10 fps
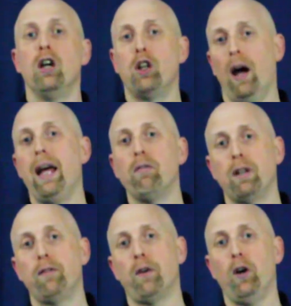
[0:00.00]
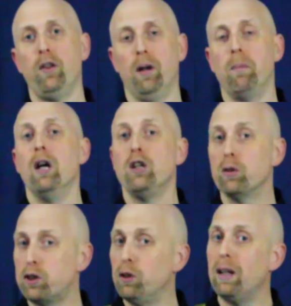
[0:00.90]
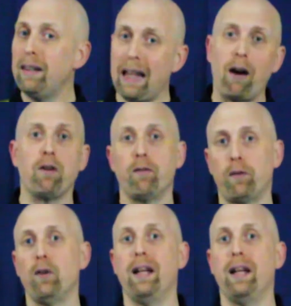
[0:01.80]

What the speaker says: Go ahead and refer them. You'll still get that referral,